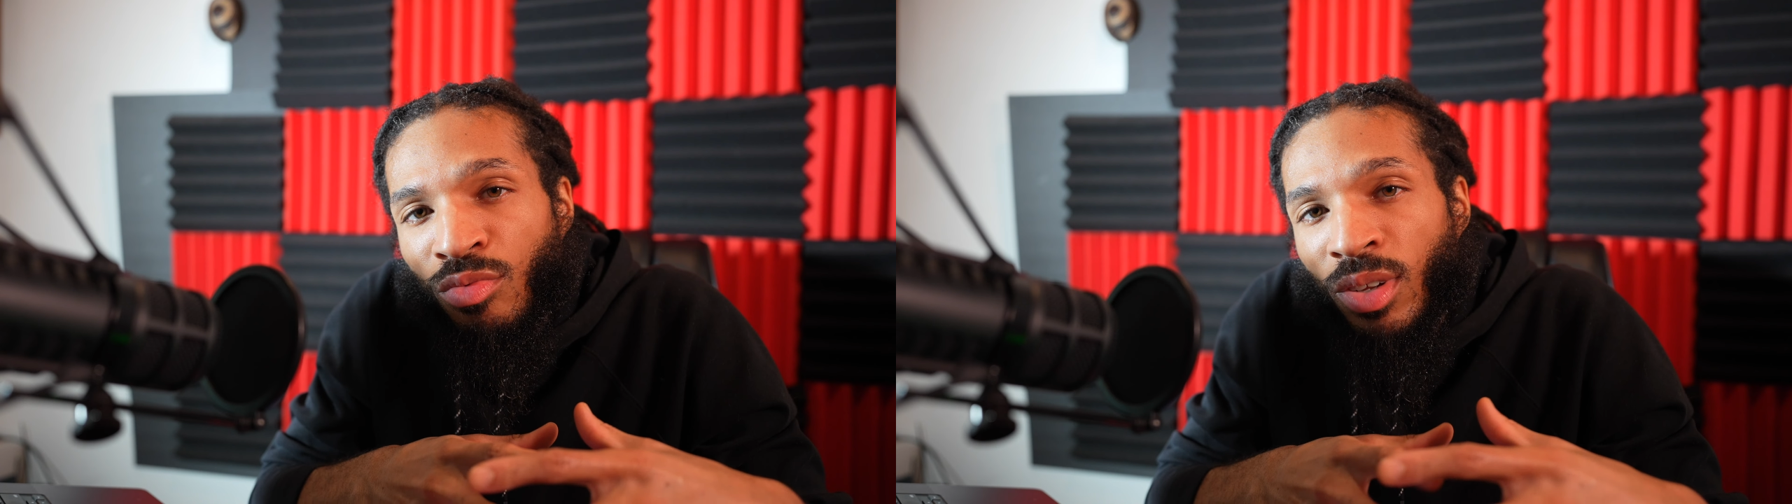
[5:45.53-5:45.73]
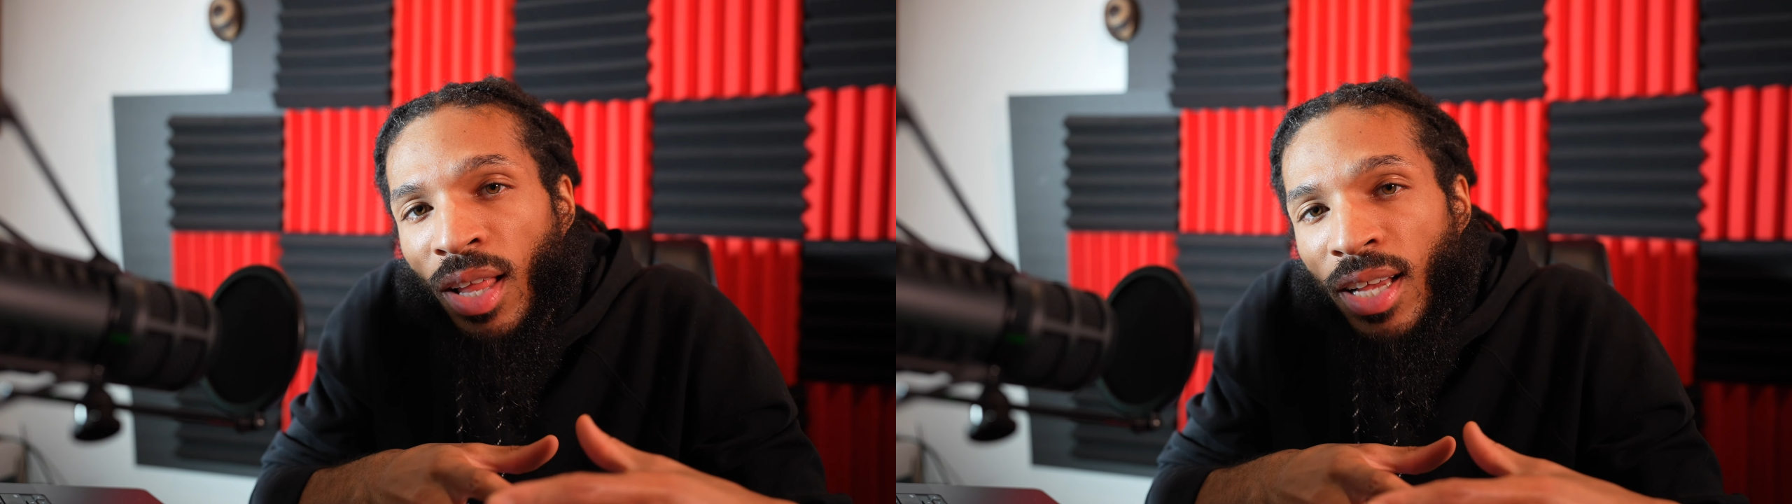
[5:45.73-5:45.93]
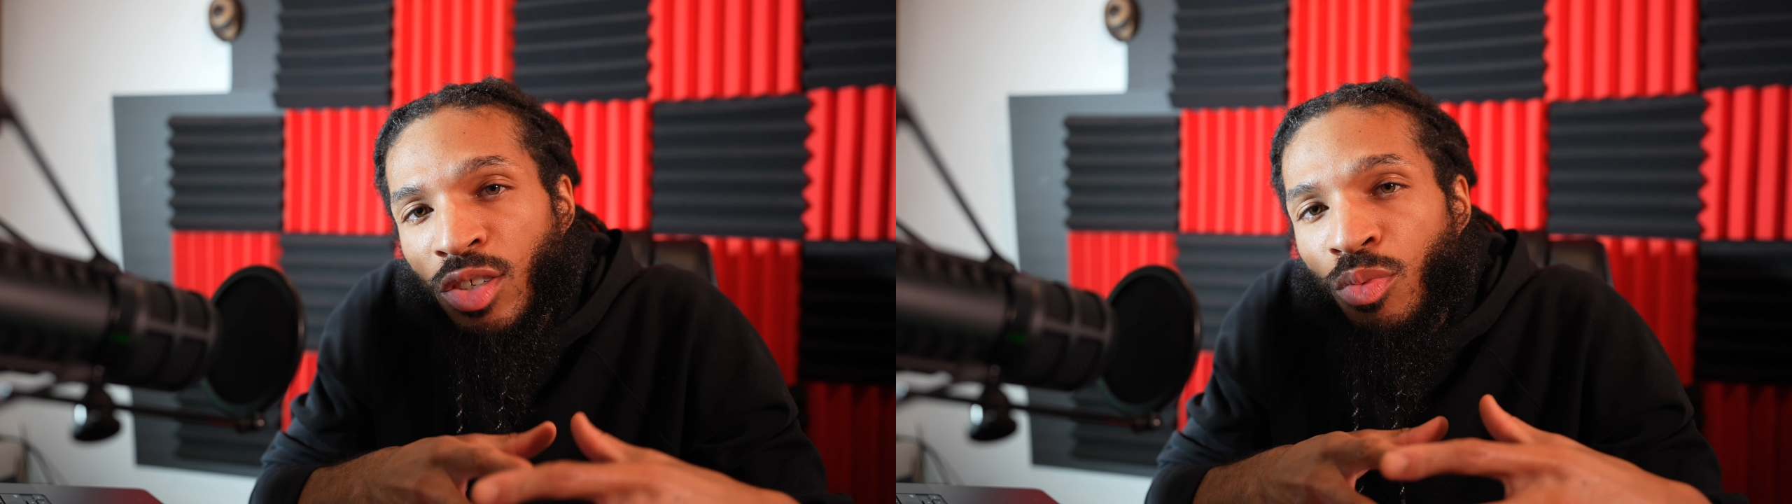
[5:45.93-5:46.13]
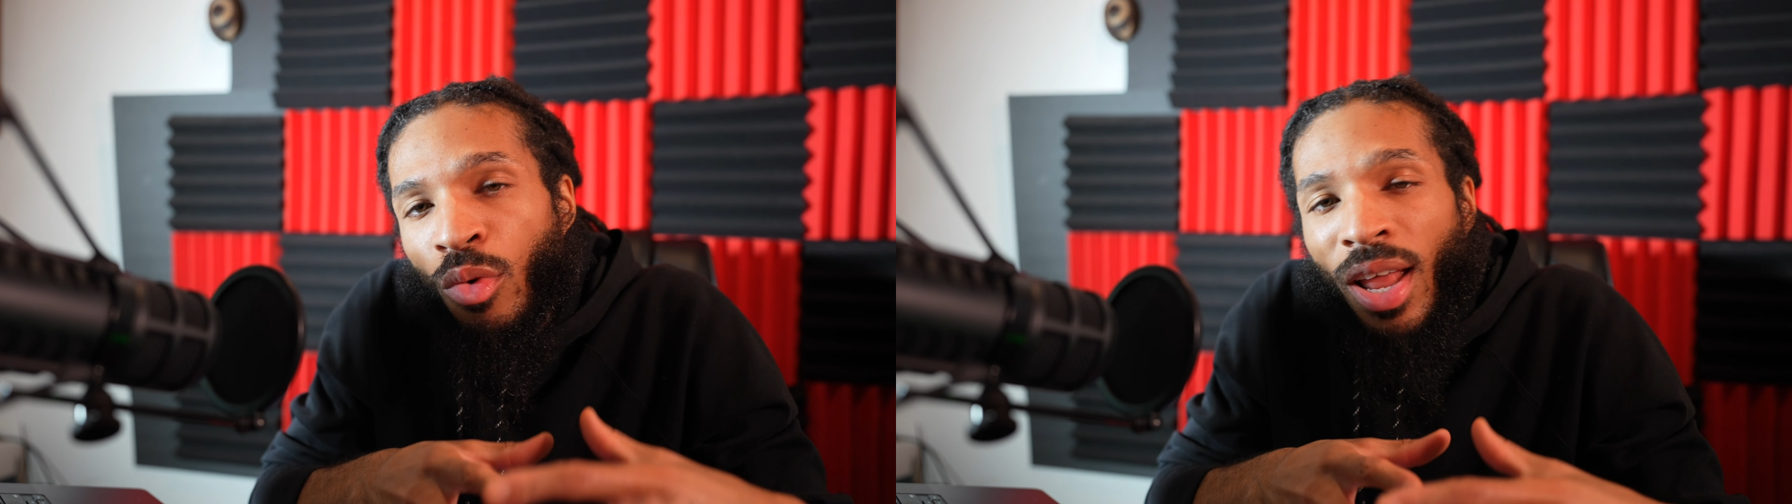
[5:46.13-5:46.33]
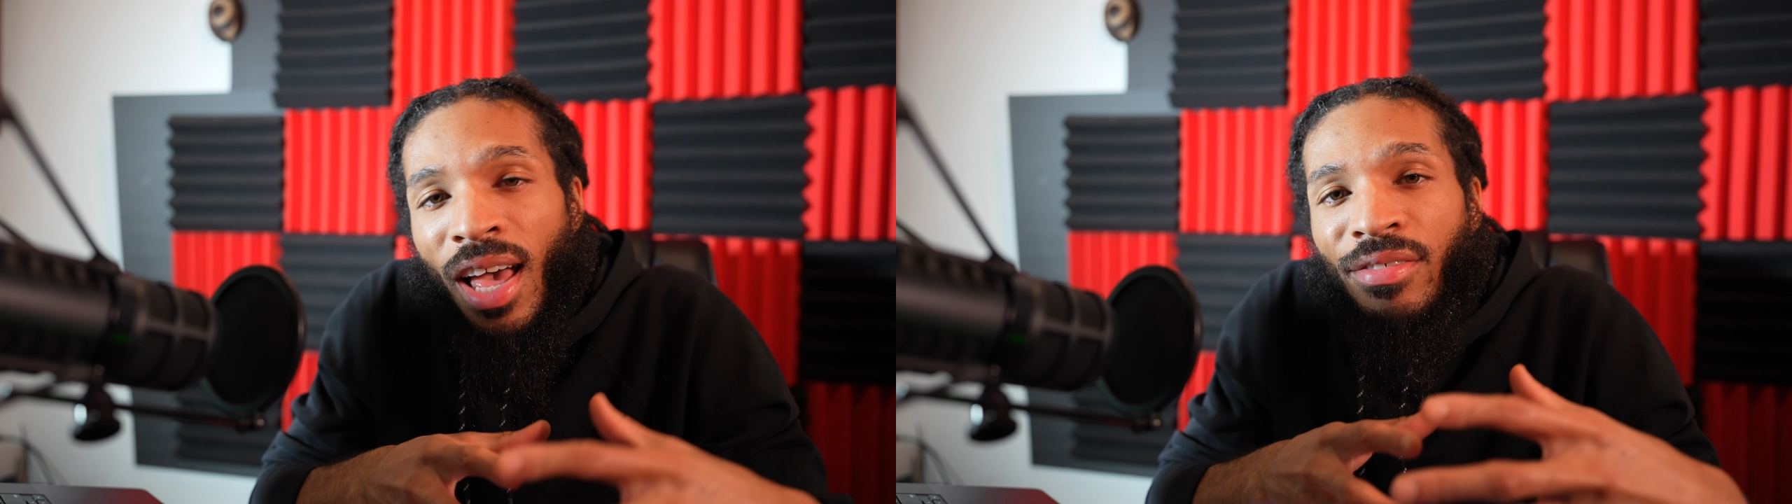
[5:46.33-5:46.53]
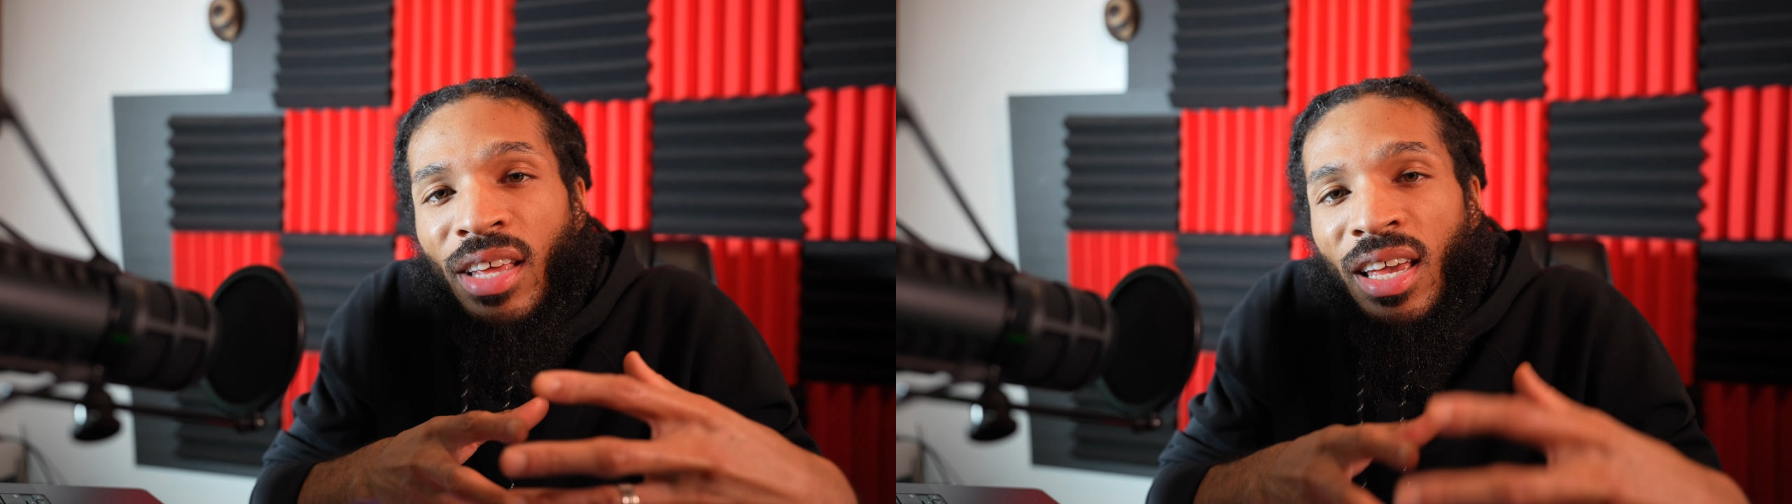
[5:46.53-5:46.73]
realize you won't have the